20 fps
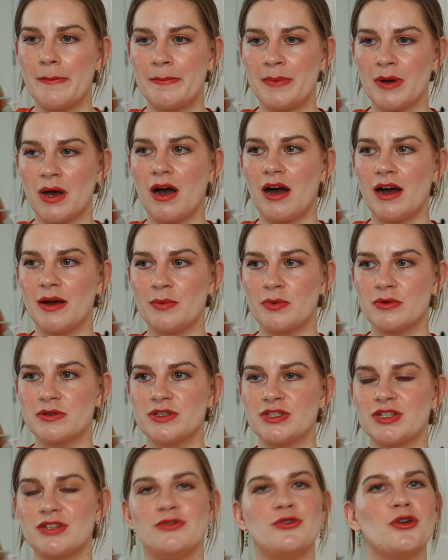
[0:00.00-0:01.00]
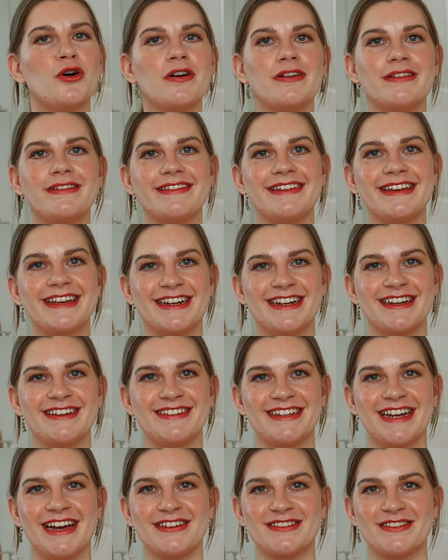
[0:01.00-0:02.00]
but I want to not
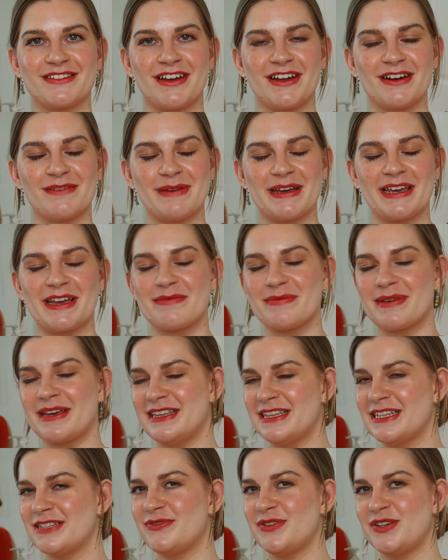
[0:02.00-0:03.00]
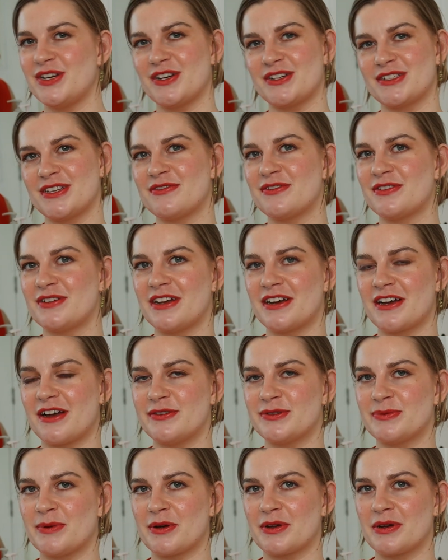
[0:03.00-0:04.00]
include how to colour makeup in this video because I feel like
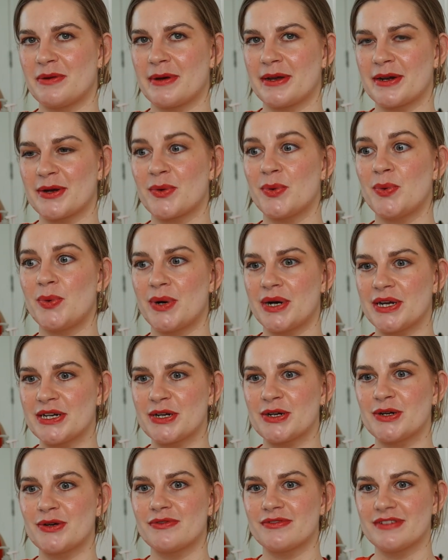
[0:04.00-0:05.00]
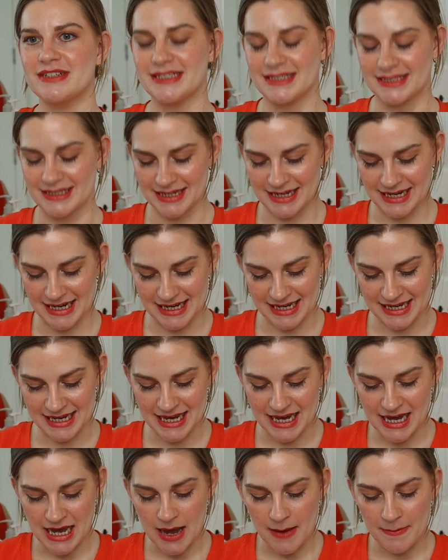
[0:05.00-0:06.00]
I've spoken about it quite a lot recently.
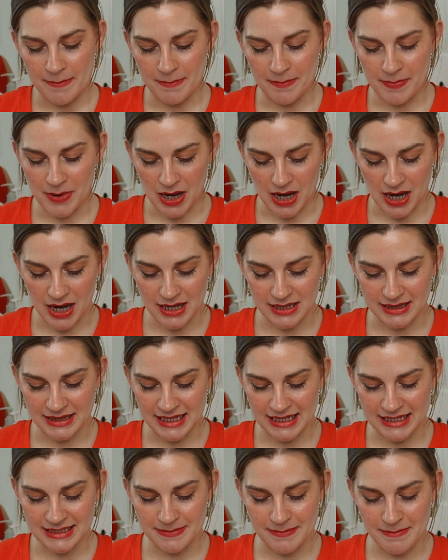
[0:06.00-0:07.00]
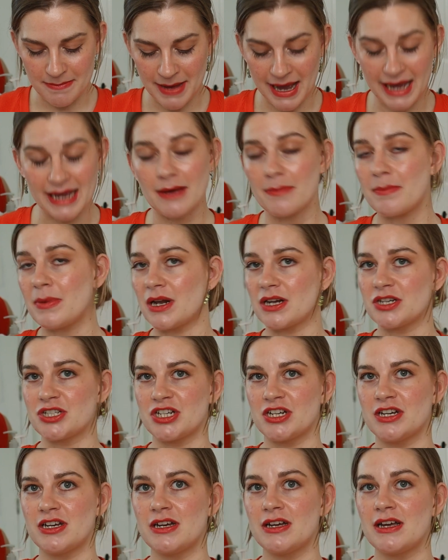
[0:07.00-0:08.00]
But this MAC
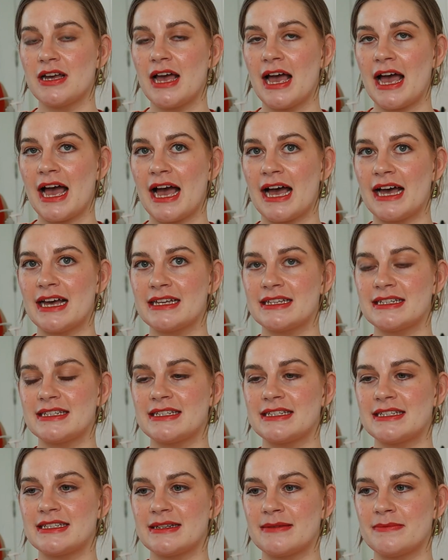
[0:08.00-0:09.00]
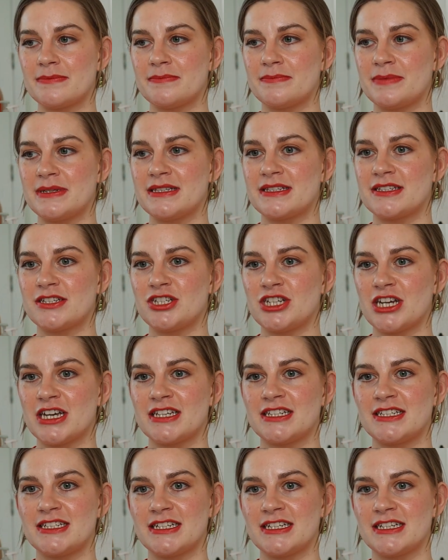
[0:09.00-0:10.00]
blusher has been
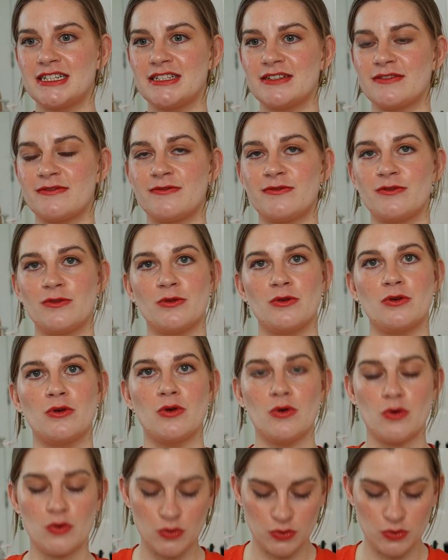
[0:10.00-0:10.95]
suggested for